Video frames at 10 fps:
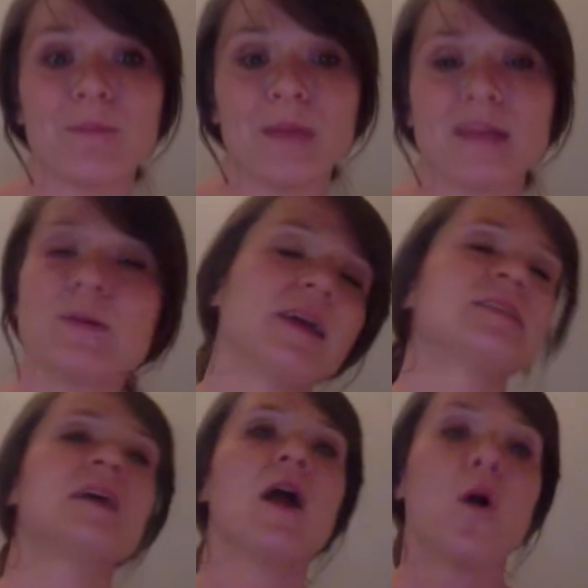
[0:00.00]

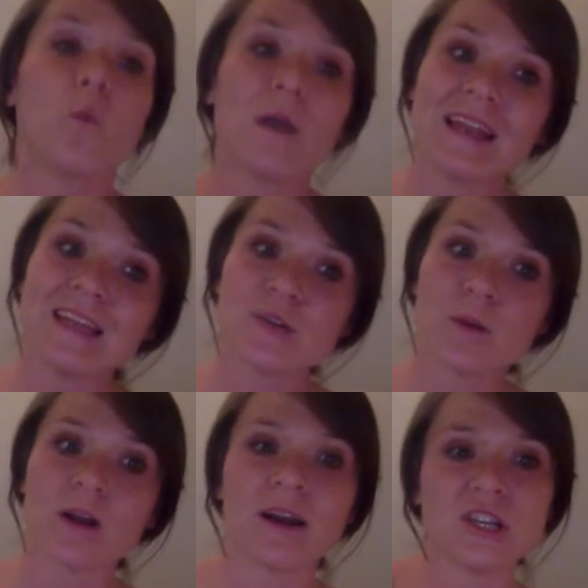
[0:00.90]
because we need to
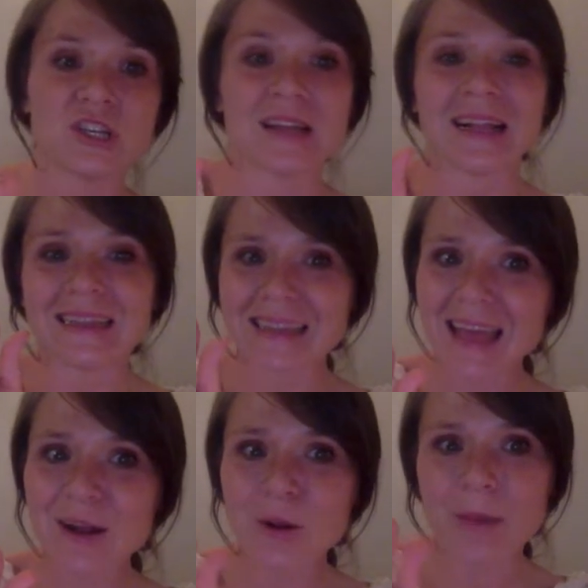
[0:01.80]
work on it just a
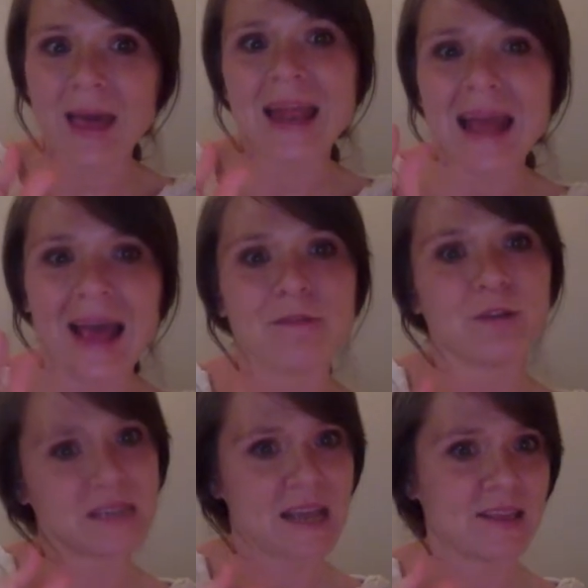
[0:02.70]
little bit
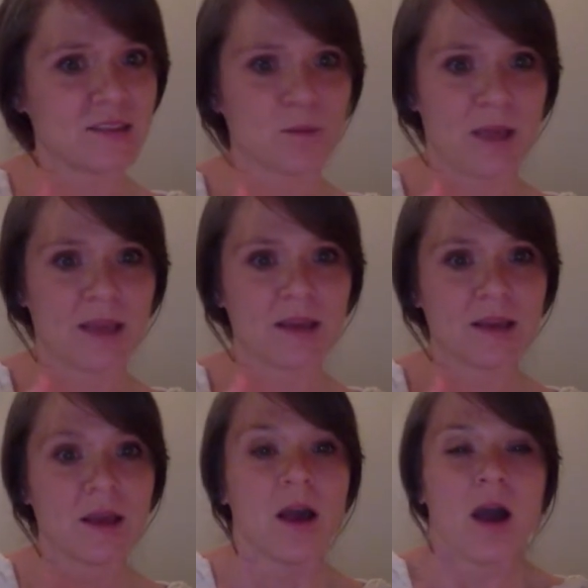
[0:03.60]
every day this week.
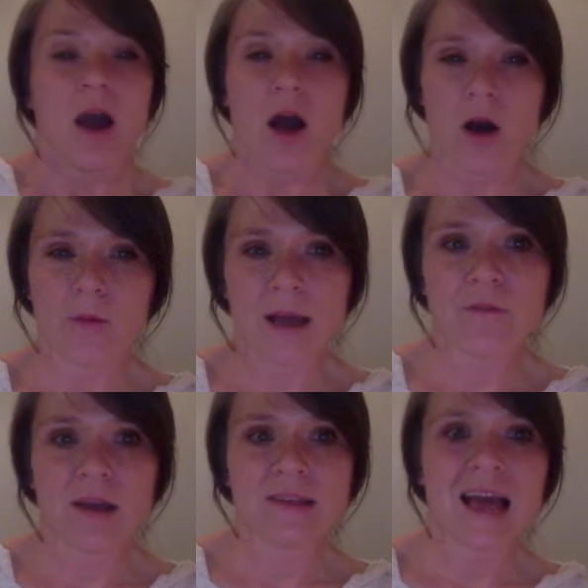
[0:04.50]
All right,
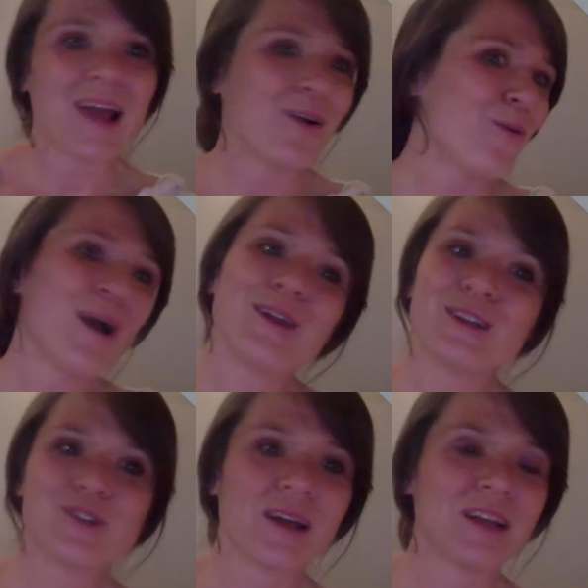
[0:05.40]
friends, I don't want you
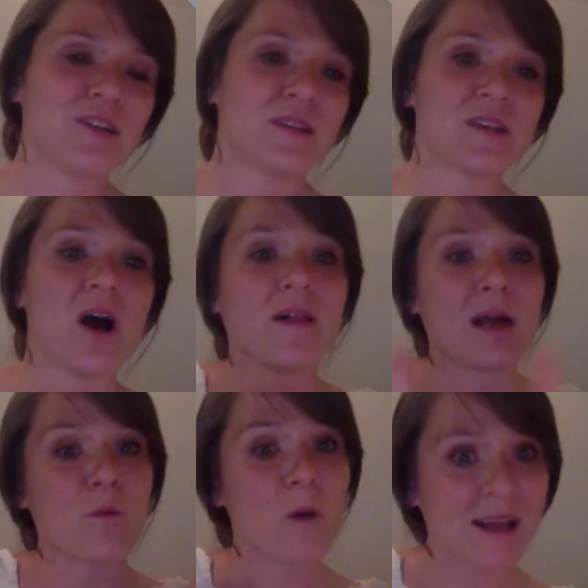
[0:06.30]
to try to do this all
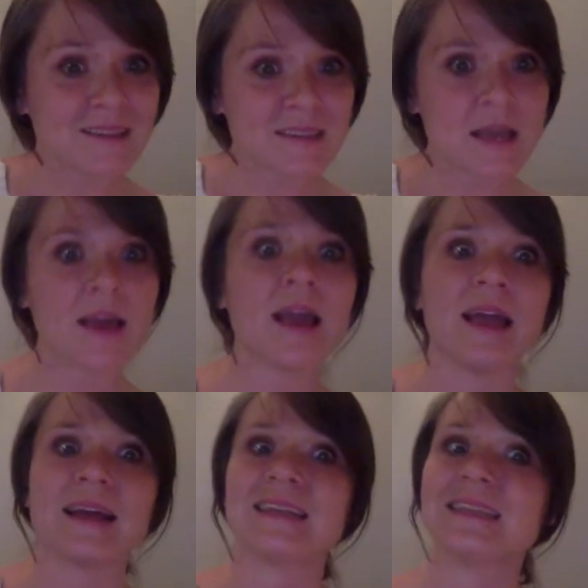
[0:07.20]
at once,
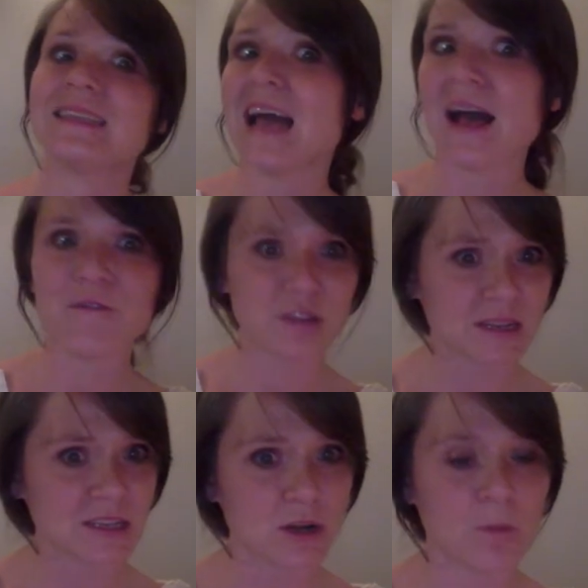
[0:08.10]
and I
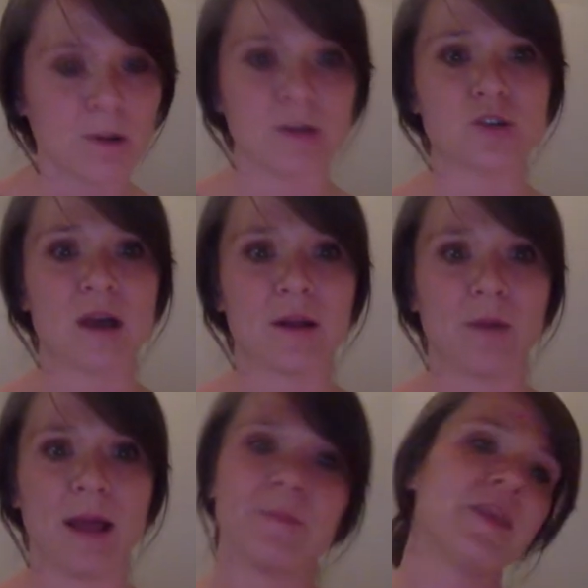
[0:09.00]
definitely don't want you to try to
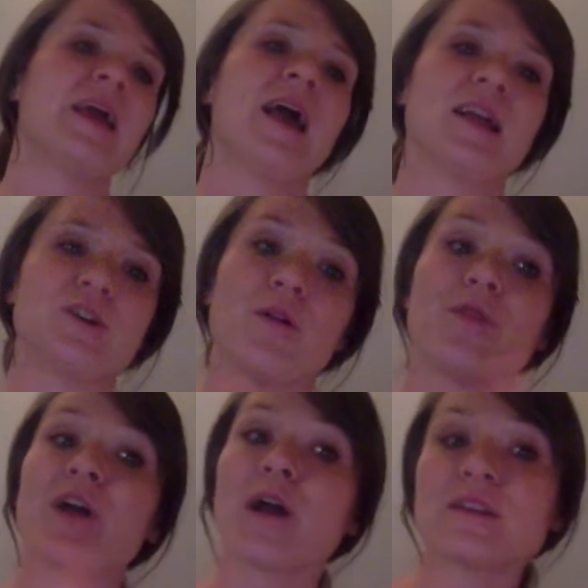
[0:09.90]
wait until
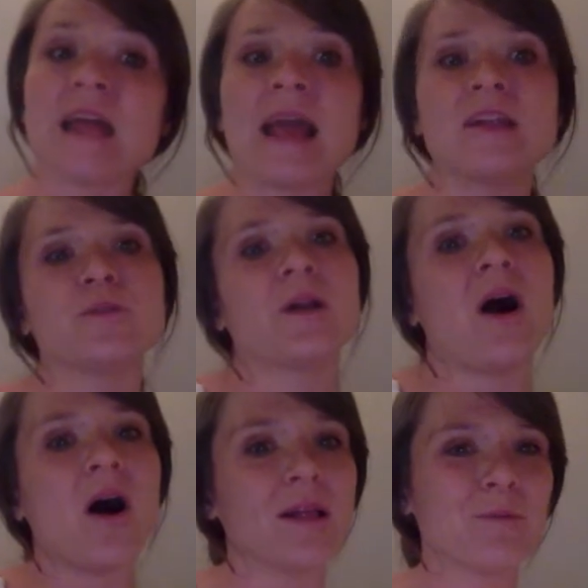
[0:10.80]
Thursday and do it
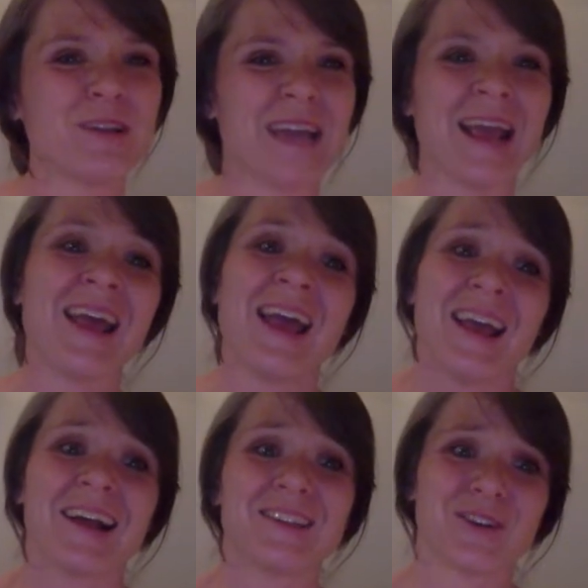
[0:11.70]
all in one day
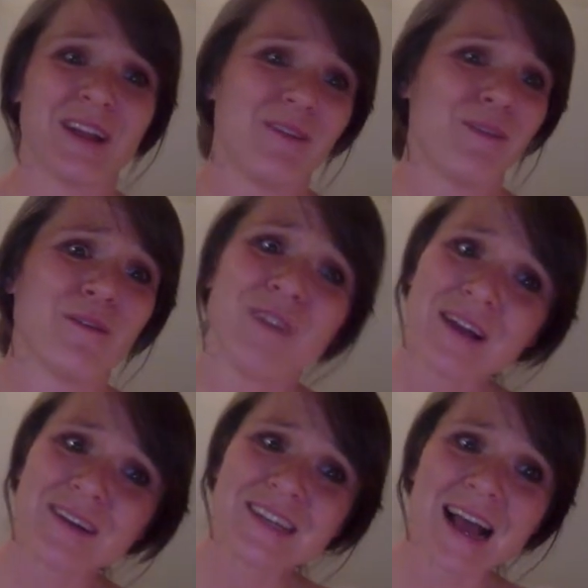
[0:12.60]
because you're going to feel
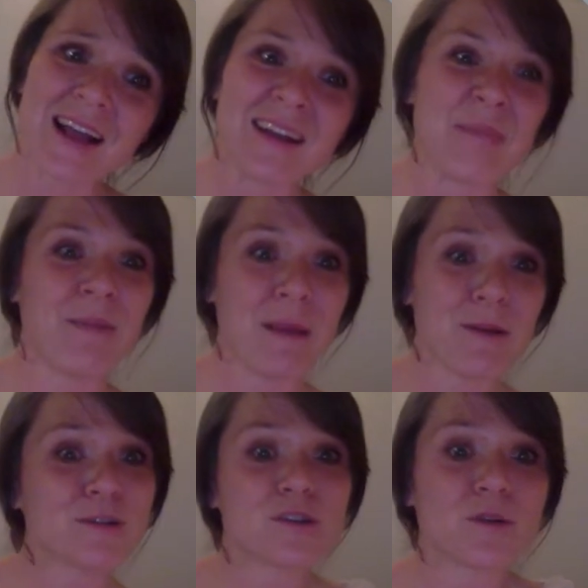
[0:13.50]
very tired and maybe
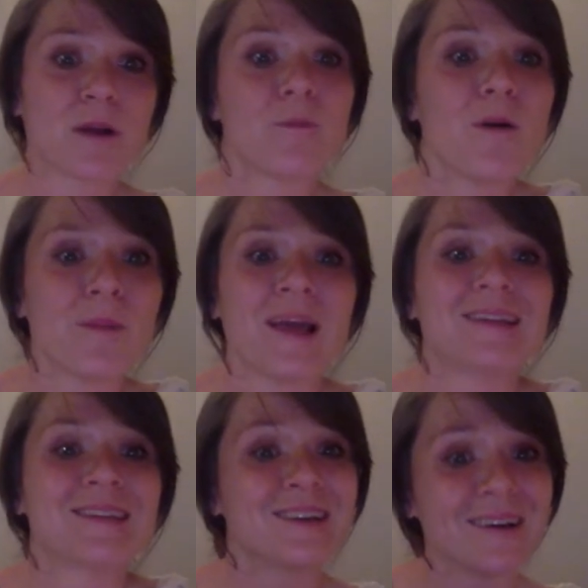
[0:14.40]
your story won't be
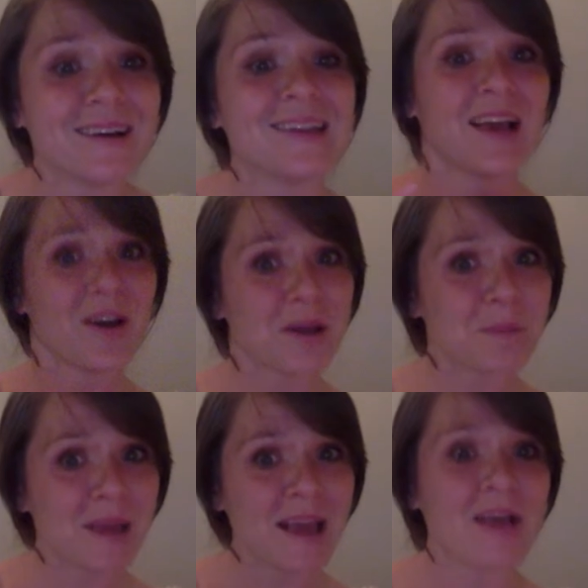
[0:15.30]
as good as it could
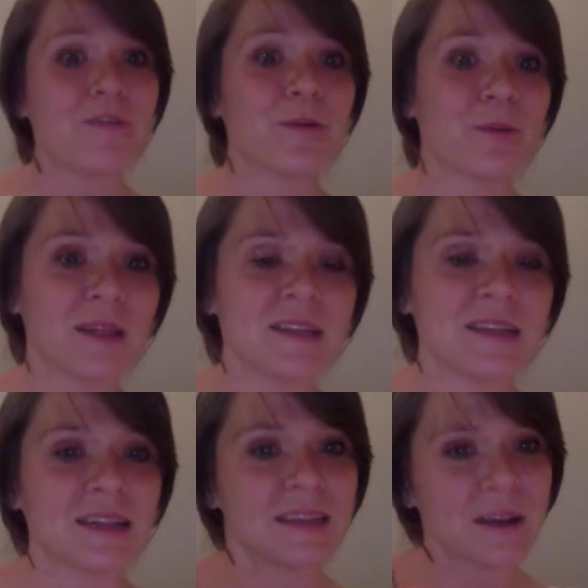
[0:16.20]
be if you really
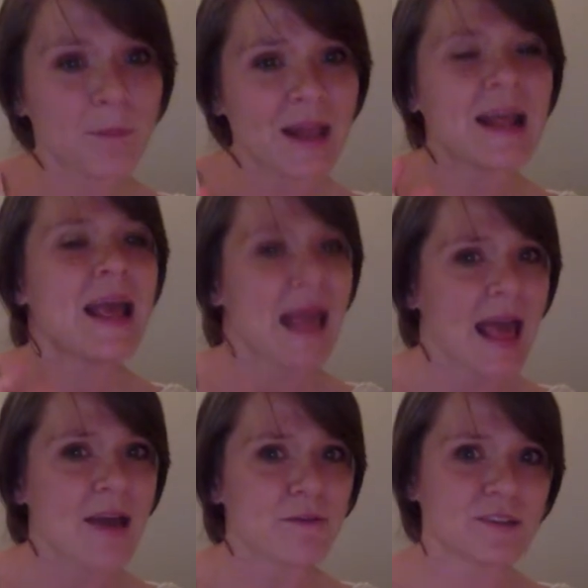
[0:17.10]
did a little bit
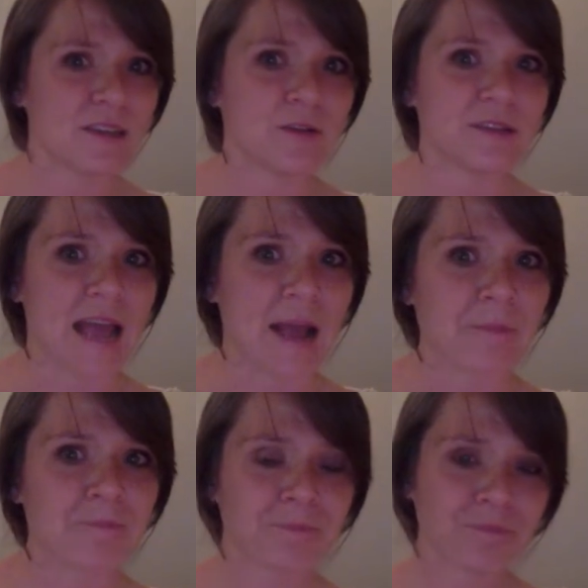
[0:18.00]
every single day.
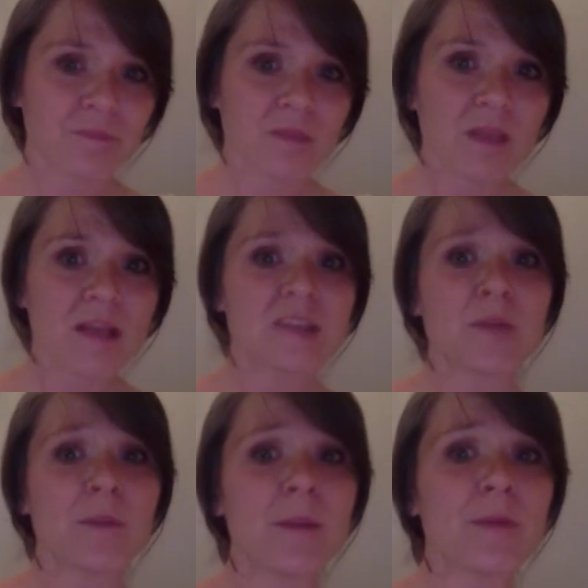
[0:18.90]
So
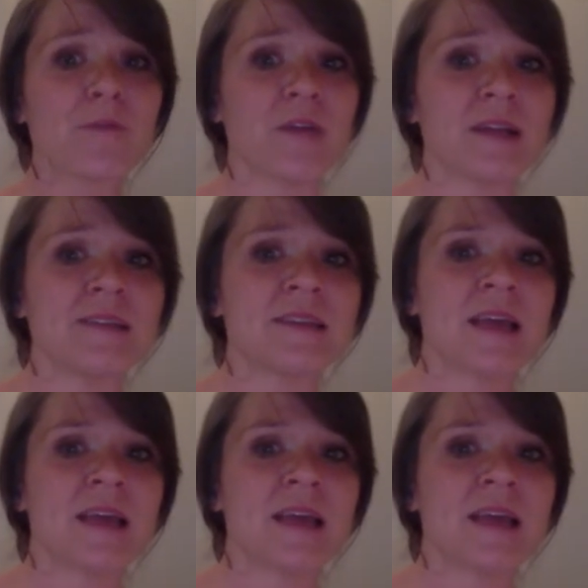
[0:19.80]
remember, friends,